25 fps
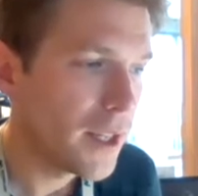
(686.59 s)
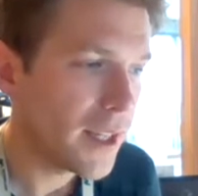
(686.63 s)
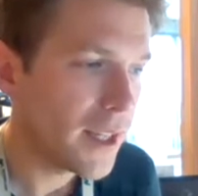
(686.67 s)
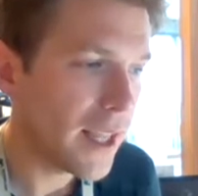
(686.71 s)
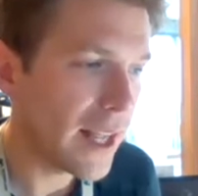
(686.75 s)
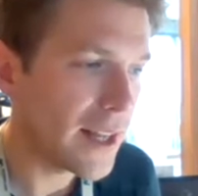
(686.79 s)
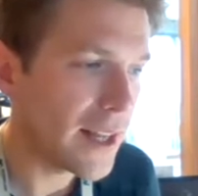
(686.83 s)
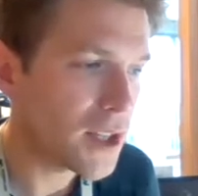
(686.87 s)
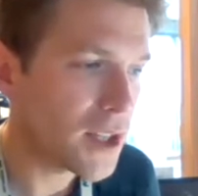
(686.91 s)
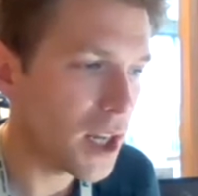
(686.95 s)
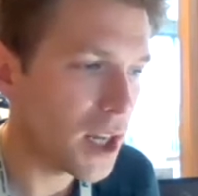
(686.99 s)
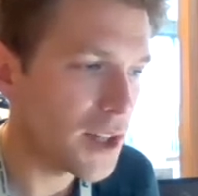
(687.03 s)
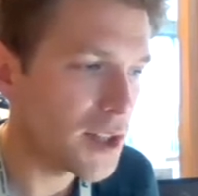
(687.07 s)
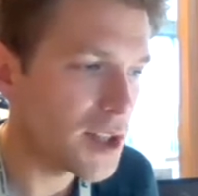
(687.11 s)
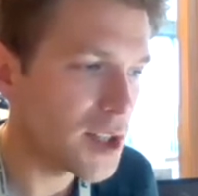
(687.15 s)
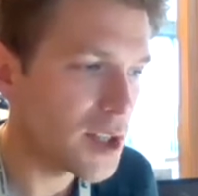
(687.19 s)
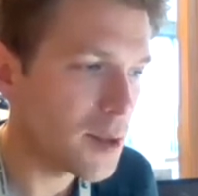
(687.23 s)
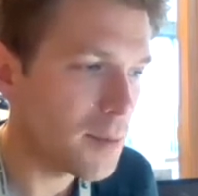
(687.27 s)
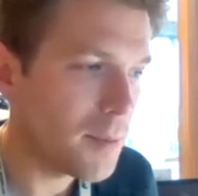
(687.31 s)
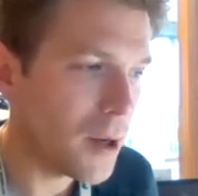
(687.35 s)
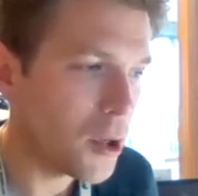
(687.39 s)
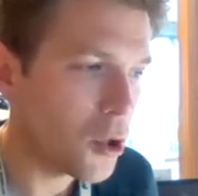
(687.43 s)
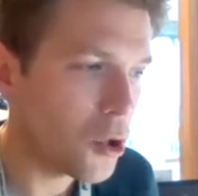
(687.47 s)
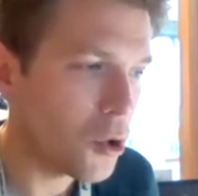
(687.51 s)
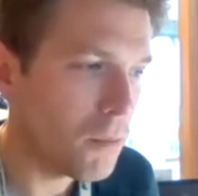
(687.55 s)
gets kind of
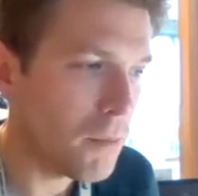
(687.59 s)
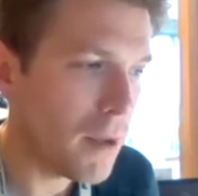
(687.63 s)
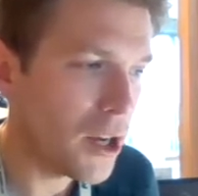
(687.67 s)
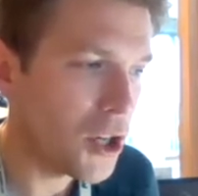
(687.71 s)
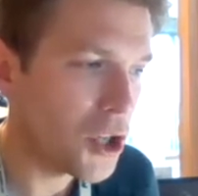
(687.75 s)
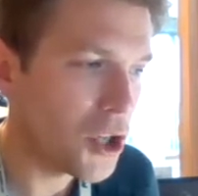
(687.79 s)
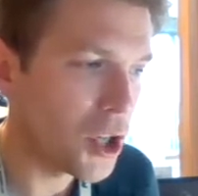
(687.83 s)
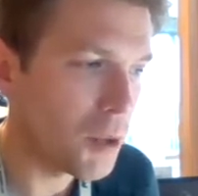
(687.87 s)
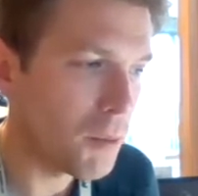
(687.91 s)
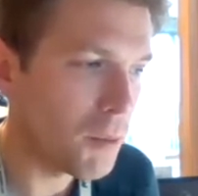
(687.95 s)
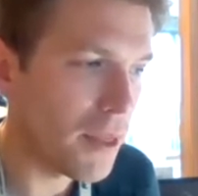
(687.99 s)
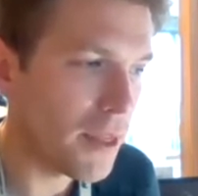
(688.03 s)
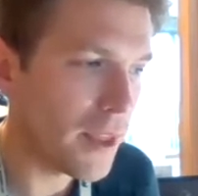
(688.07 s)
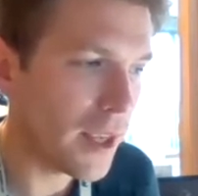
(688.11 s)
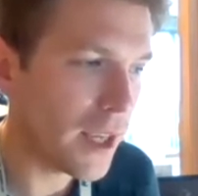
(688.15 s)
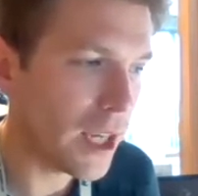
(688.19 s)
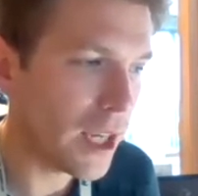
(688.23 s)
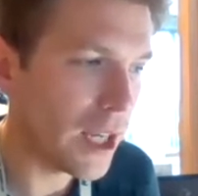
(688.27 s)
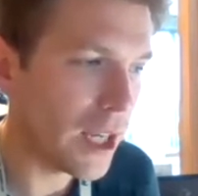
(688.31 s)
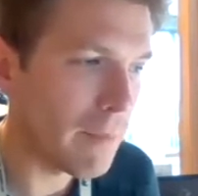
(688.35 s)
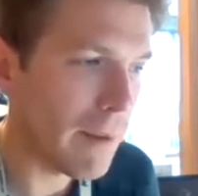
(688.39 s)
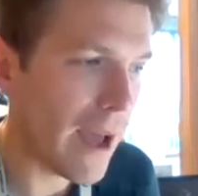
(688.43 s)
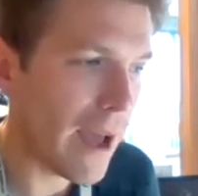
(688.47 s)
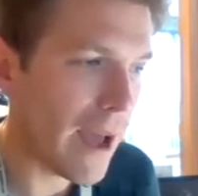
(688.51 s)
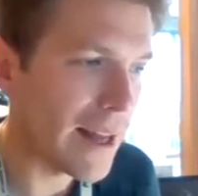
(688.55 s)
special mention when
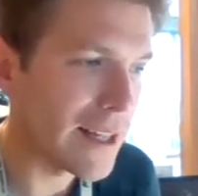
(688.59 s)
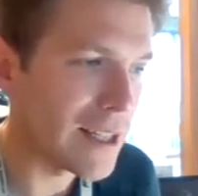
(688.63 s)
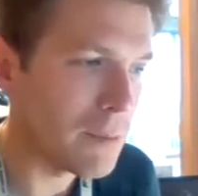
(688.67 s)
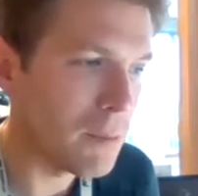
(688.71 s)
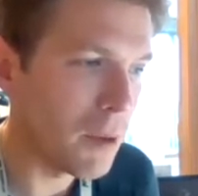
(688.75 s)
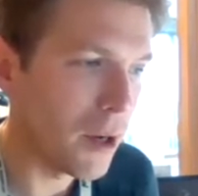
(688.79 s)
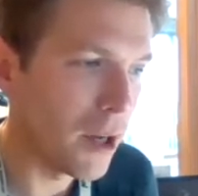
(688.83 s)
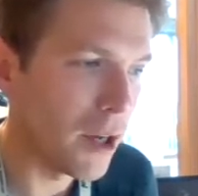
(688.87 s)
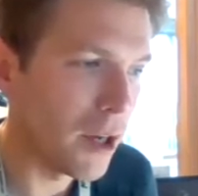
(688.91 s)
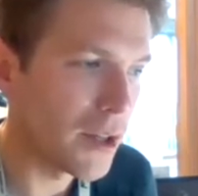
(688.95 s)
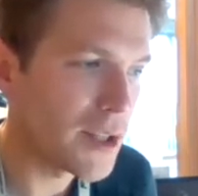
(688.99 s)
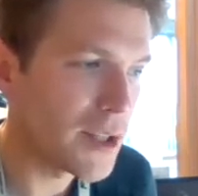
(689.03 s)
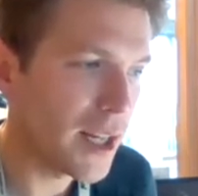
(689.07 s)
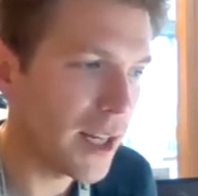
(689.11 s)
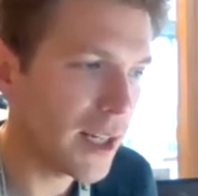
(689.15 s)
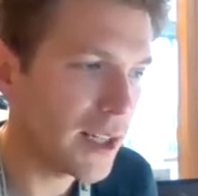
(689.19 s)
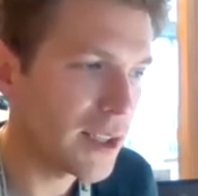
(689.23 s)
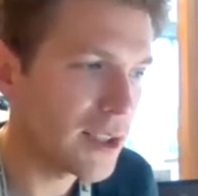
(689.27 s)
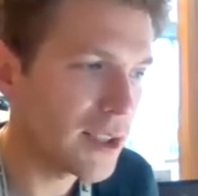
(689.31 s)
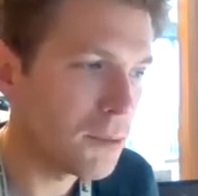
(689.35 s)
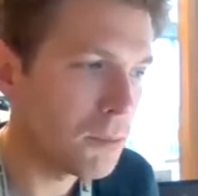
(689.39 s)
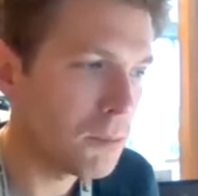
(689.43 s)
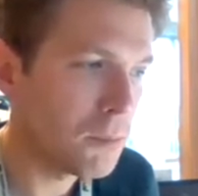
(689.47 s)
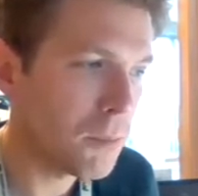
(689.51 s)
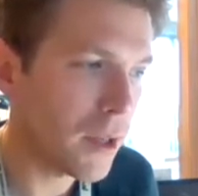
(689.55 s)
thinking about
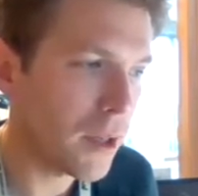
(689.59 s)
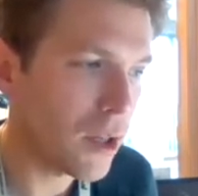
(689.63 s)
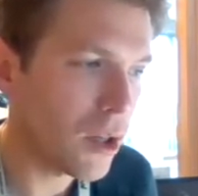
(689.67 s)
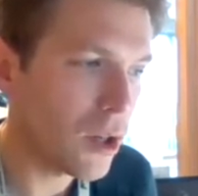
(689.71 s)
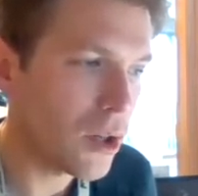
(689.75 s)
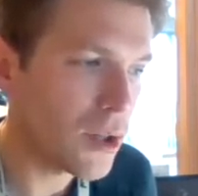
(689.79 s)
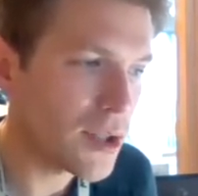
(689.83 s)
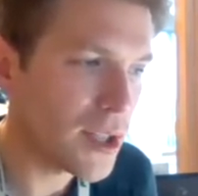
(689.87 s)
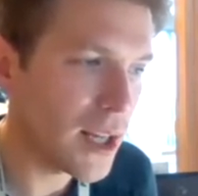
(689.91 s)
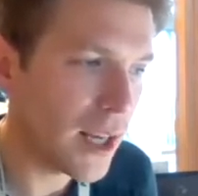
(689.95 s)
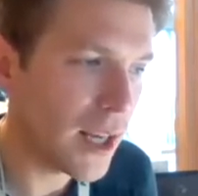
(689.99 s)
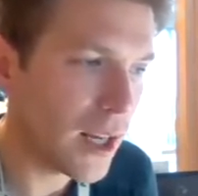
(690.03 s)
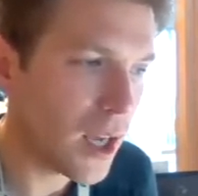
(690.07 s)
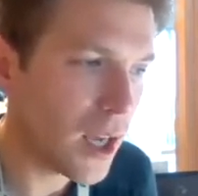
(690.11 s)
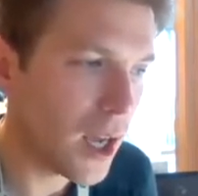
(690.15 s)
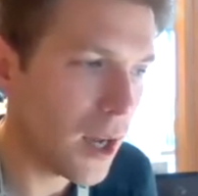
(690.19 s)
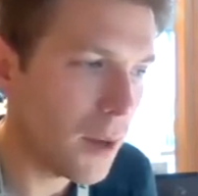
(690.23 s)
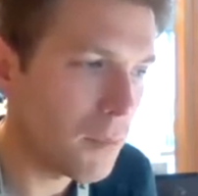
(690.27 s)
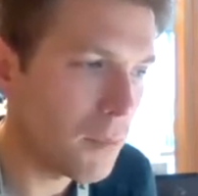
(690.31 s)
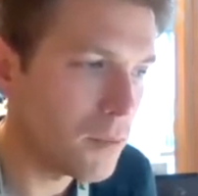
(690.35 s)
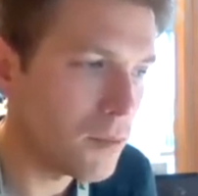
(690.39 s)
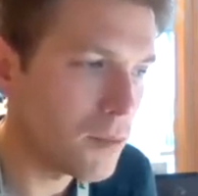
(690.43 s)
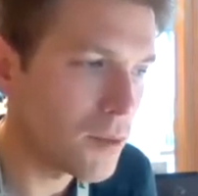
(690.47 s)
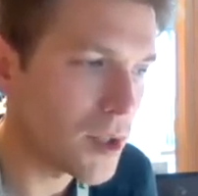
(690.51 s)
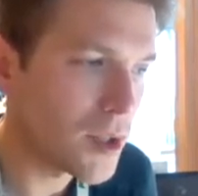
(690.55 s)
antibiotics because it
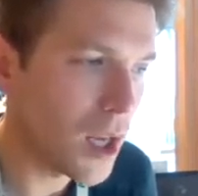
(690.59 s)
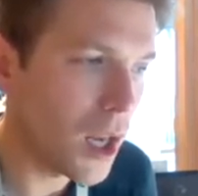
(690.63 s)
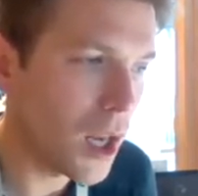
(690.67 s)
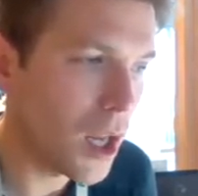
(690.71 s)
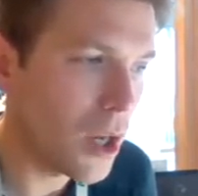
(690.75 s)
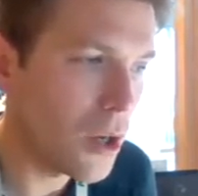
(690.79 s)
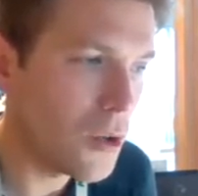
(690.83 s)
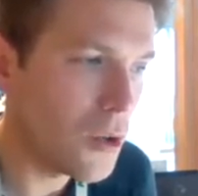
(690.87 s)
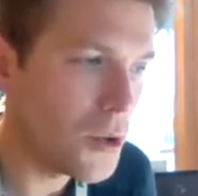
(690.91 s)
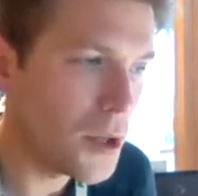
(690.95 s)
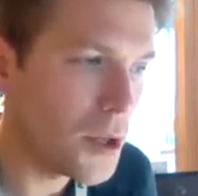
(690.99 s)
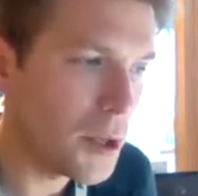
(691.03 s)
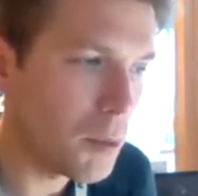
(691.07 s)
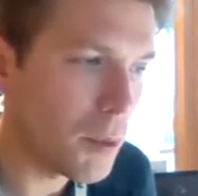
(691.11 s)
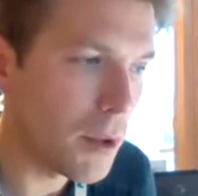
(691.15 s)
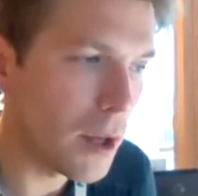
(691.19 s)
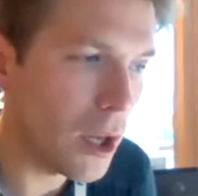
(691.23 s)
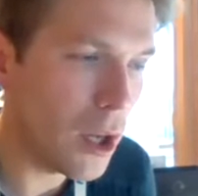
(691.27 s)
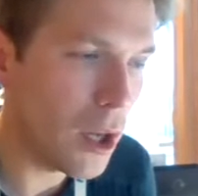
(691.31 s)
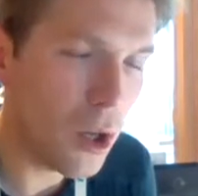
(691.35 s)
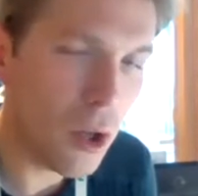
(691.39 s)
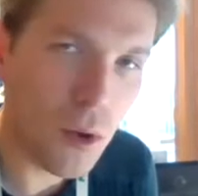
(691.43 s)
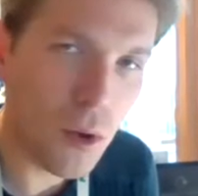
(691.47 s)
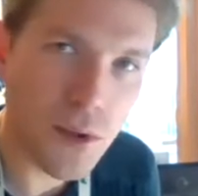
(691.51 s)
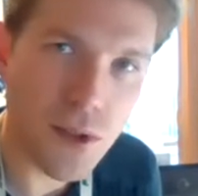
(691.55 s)
comes loaded with
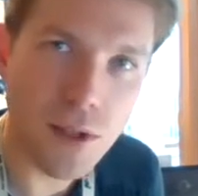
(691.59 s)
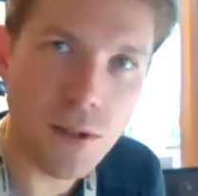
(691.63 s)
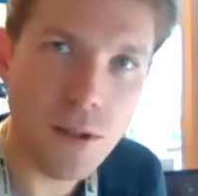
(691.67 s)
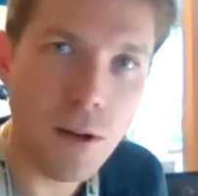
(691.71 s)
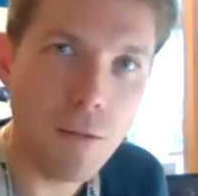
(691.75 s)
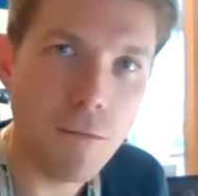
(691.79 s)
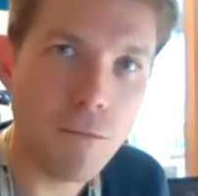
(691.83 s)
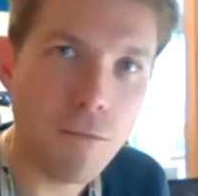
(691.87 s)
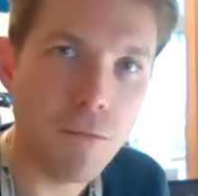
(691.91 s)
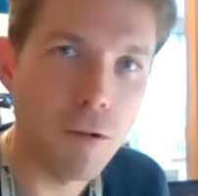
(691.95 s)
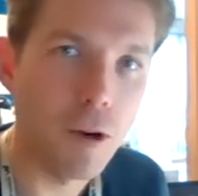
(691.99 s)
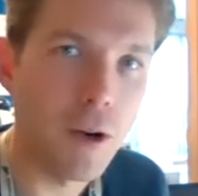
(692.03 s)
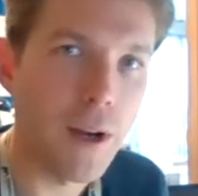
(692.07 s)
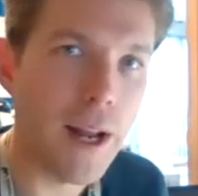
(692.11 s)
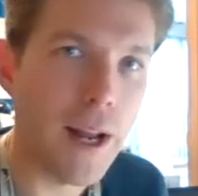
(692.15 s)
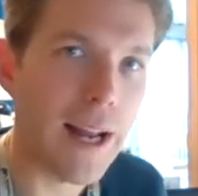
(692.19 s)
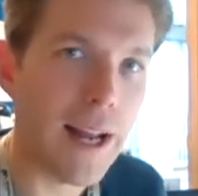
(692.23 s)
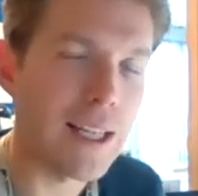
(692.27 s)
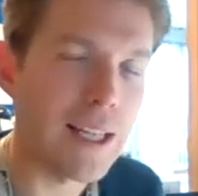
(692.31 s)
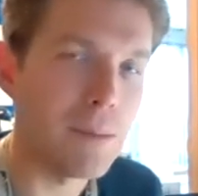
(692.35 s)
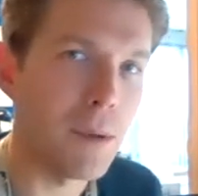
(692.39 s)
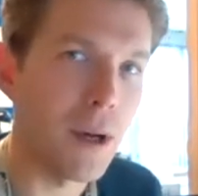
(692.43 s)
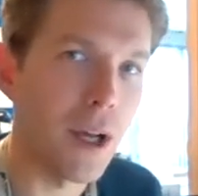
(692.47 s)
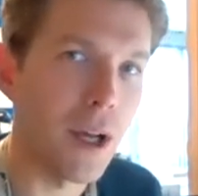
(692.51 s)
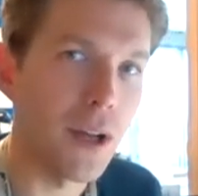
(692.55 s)
lots of different
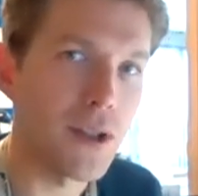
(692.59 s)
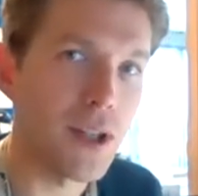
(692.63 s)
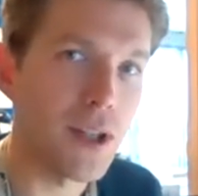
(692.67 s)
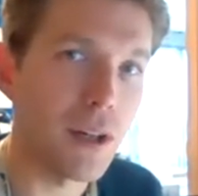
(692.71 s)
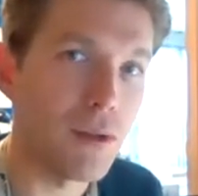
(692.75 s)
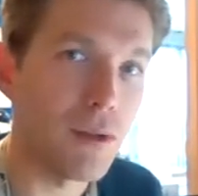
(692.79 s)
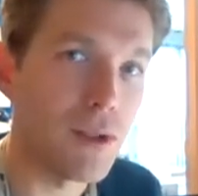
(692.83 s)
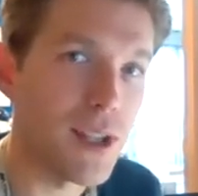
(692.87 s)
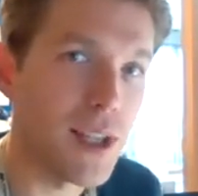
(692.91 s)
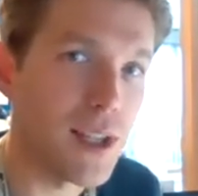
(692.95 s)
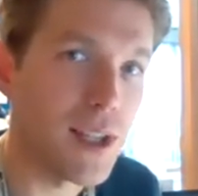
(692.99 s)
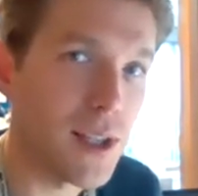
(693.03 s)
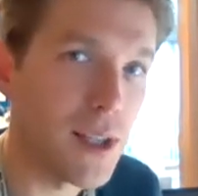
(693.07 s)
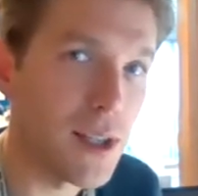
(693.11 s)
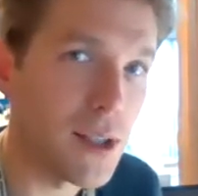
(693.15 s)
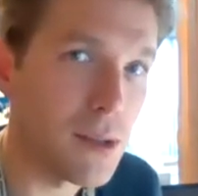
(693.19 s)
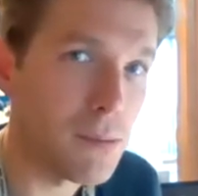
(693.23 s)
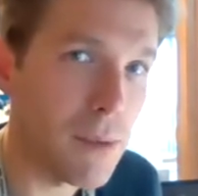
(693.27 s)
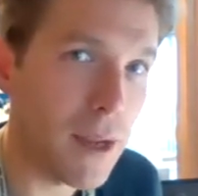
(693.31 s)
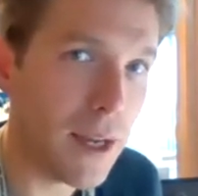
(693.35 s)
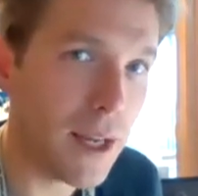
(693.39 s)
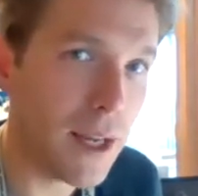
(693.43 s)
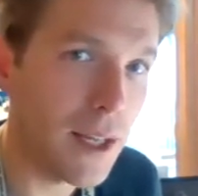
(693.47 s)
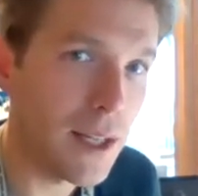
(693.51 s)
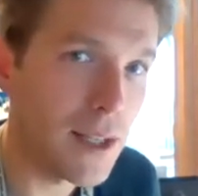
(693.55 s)
antibiotic resistance
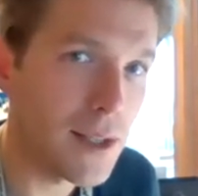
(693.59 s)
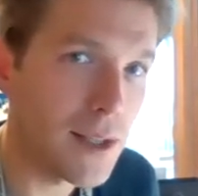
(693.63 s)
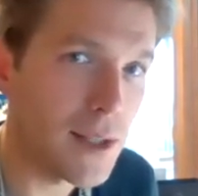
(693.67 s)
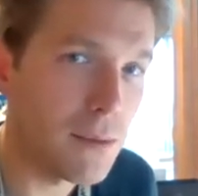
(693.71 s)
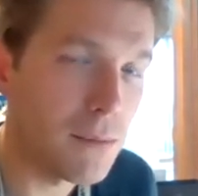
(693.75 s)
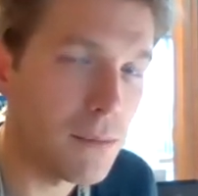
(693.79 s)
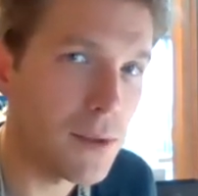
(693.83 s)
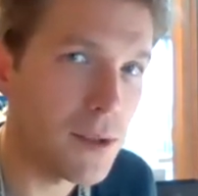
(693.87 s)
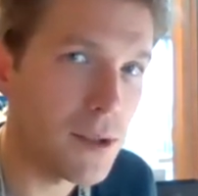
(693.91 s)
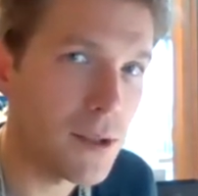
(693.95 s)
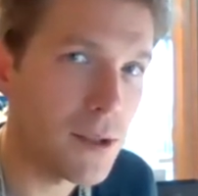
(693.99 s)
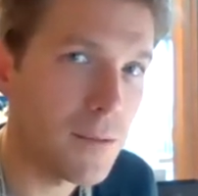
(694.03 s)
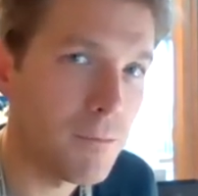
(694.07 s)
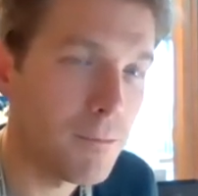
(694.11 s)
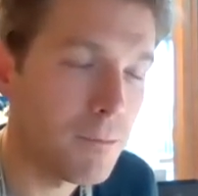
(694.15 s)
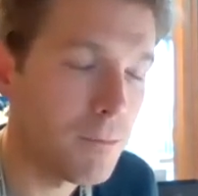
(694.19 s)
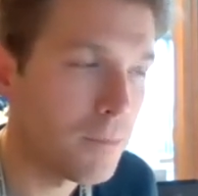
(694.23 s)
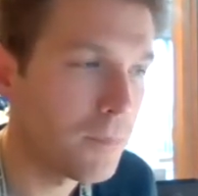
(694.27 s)
mechanisms.